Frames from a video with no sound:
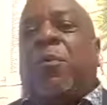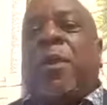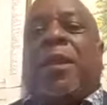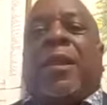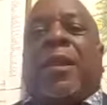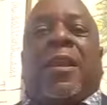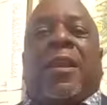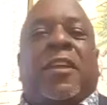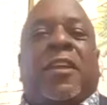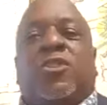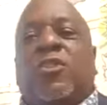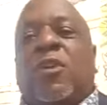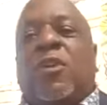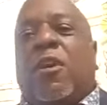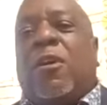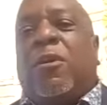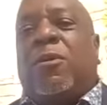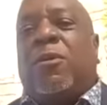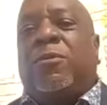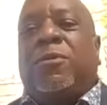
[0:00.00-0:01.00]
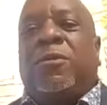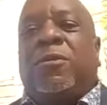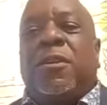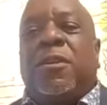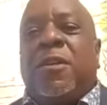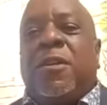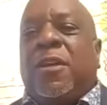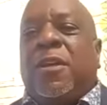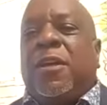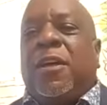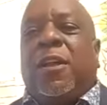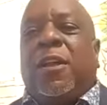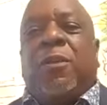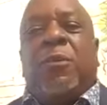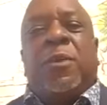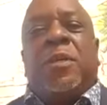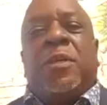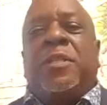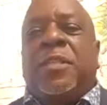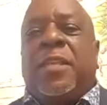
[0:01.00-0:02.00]
Lake Charles, uh,
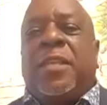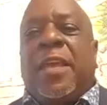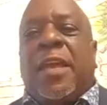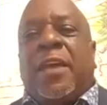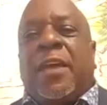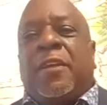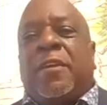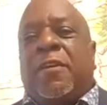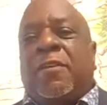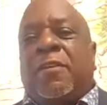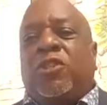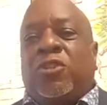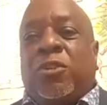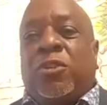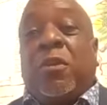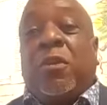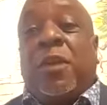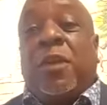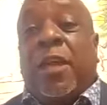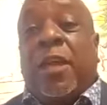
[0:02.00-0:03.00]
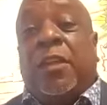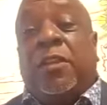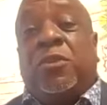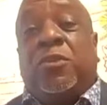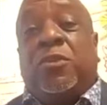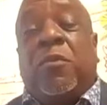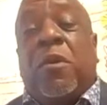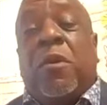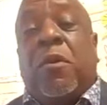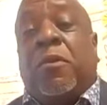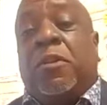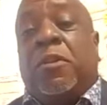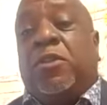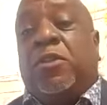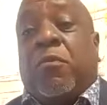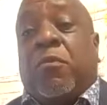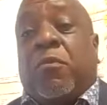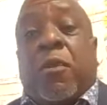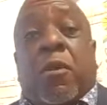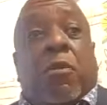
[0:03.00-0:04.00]
Louisiana, sugarcane is grown. It's
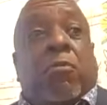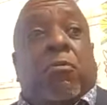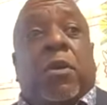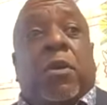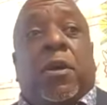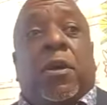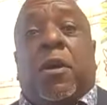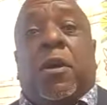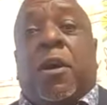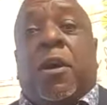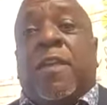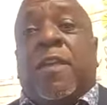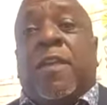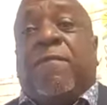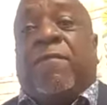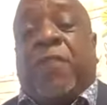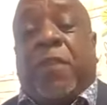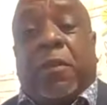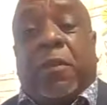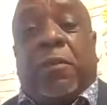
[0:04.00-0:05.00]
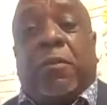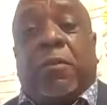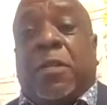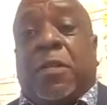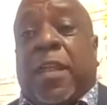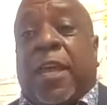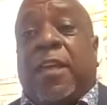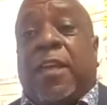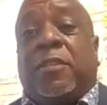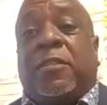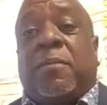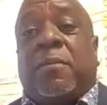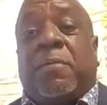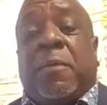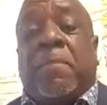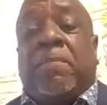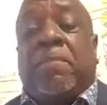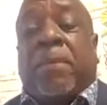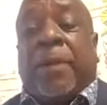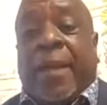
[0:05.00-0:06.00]
grown uh, in fields. It has to
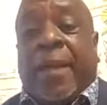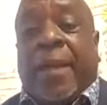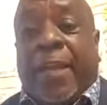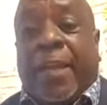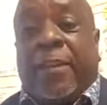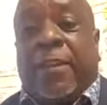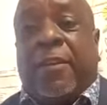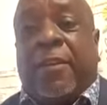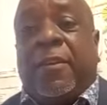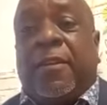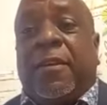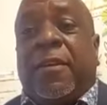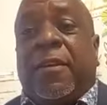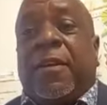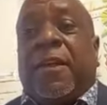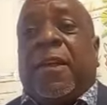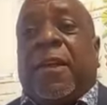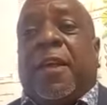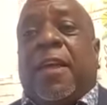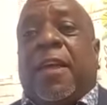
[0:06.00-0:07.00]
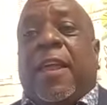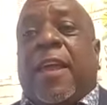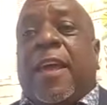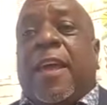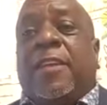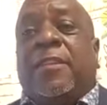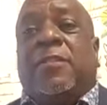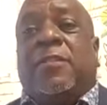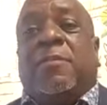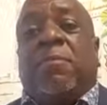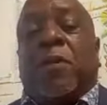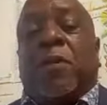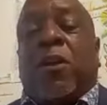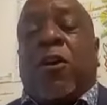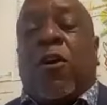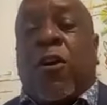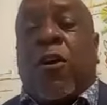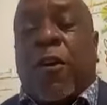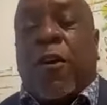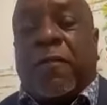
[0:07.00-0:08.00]
be planted. It has to be
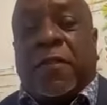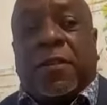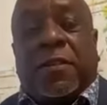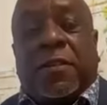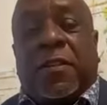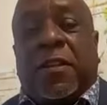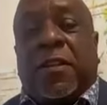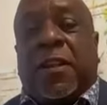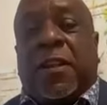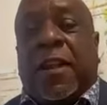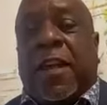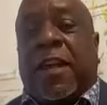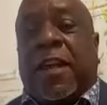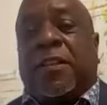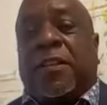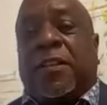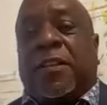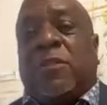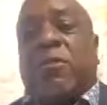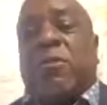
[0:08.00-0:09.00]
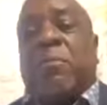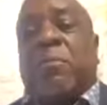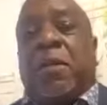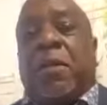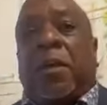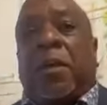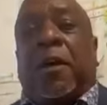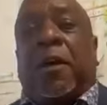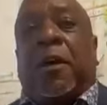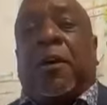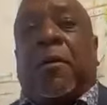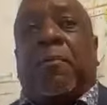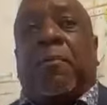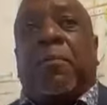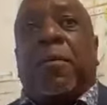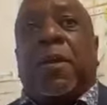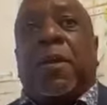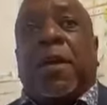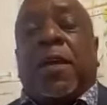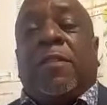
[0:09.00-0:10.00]
harvested. It has to be um,
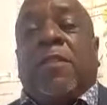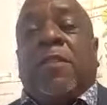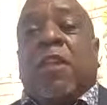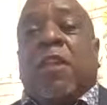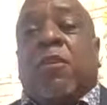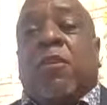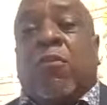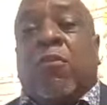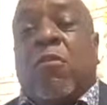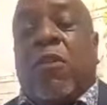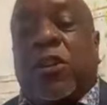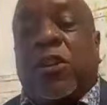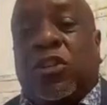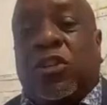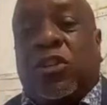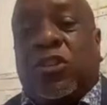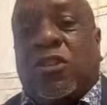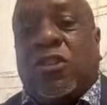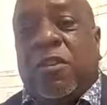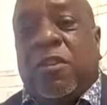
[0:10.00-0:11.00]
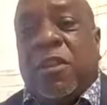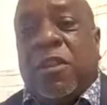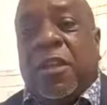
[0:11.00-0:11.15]
then crushed,